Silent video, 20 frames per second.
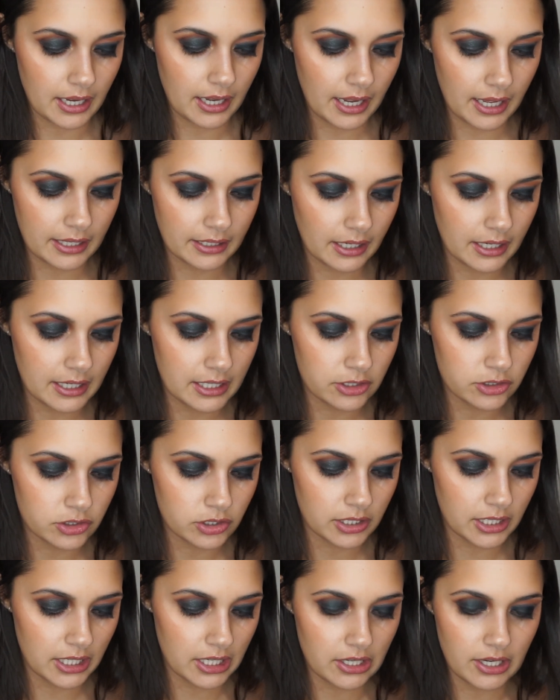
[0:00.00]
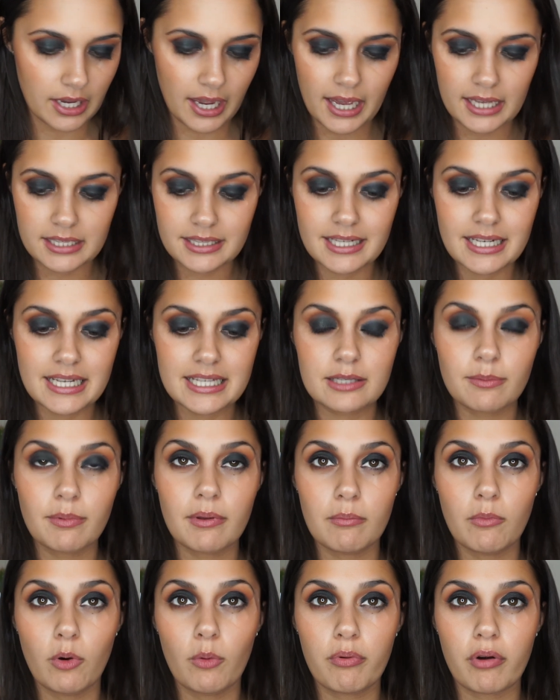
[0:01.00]
and I literally add a little
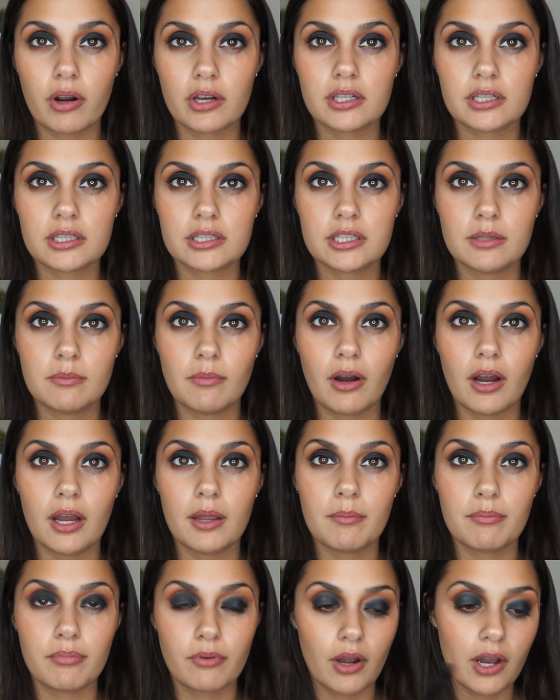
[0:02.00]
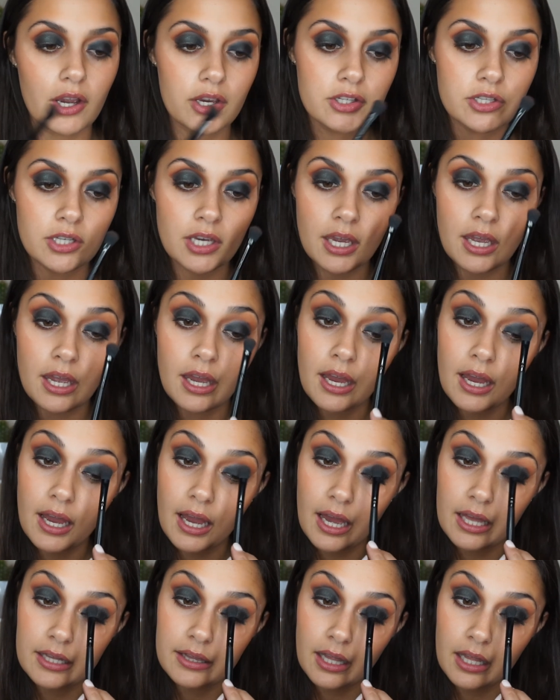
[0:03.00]
bit more product to my brush
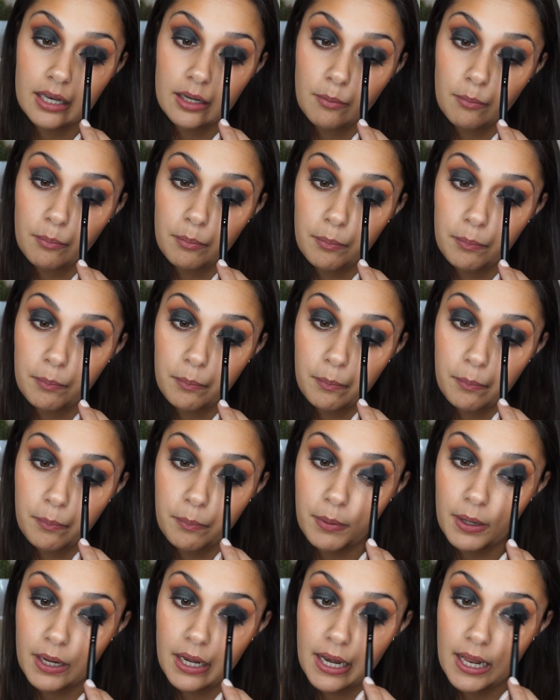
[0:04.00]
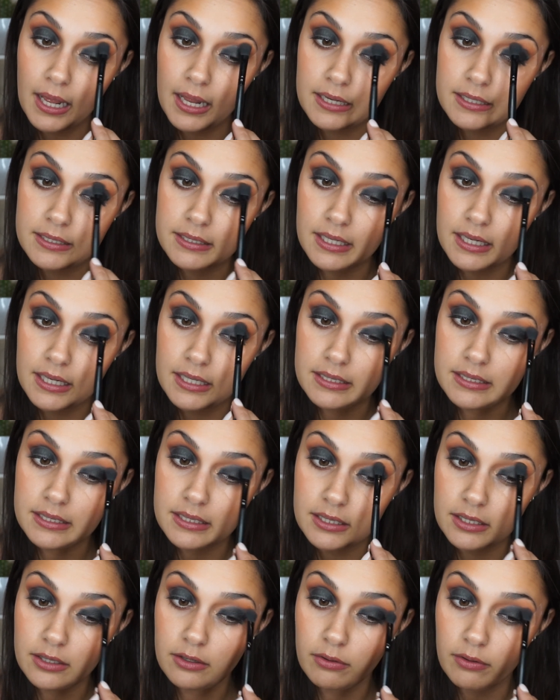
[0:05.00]
and then blend it into
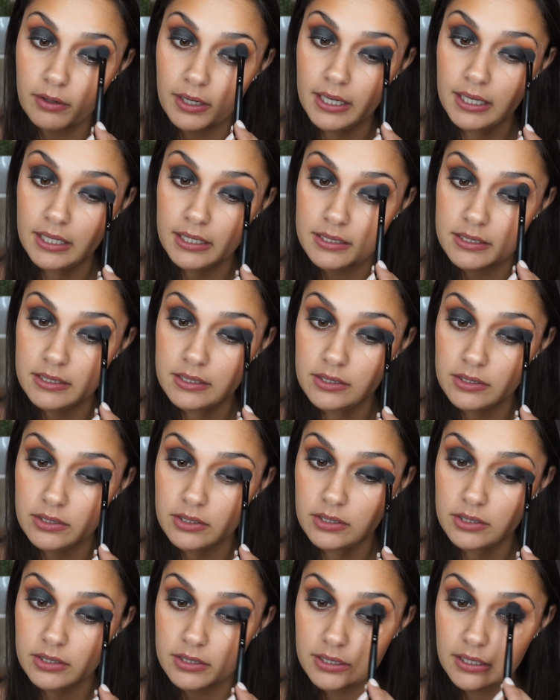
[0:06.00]
the crease just